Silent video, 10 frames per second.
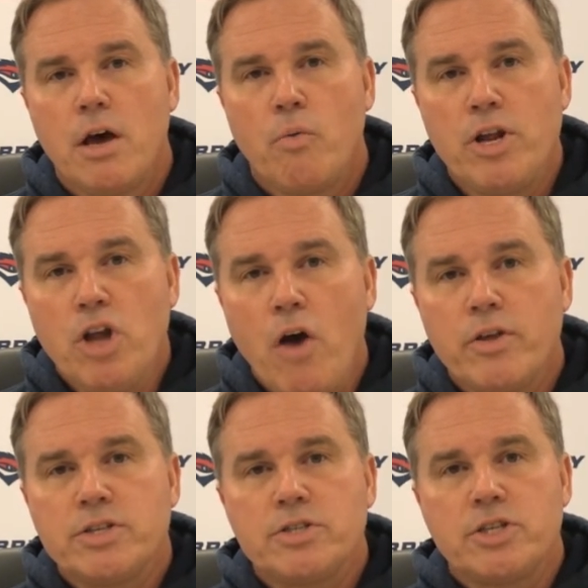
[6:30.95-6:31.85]
We know
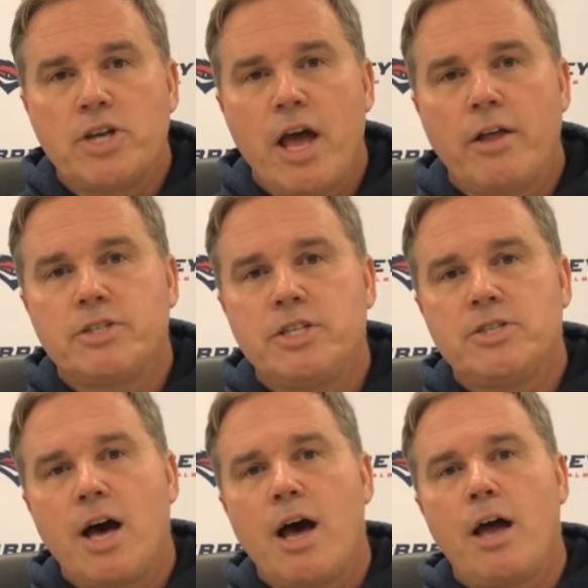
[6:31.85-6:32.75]
this is a challenging
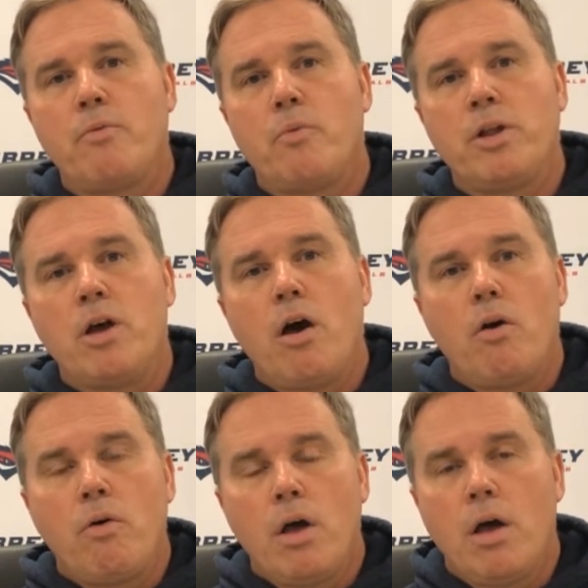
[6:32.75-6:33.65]
time, and we
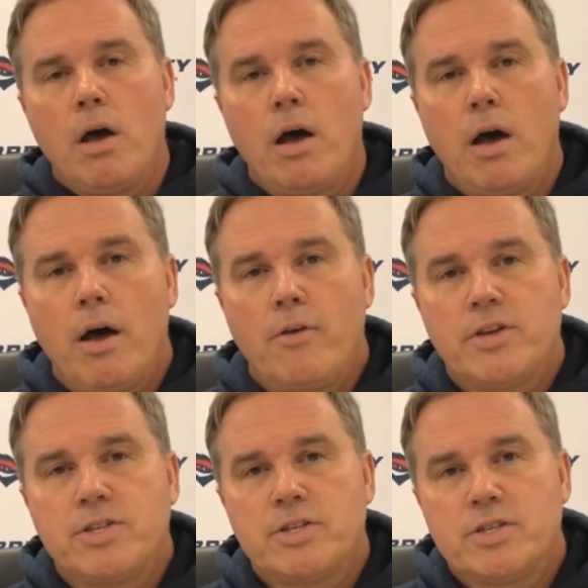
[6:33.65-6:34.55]
know
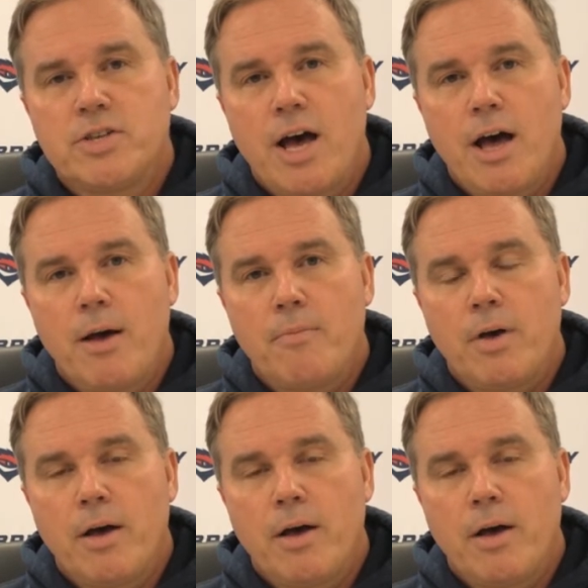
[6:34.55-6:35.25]
this is a time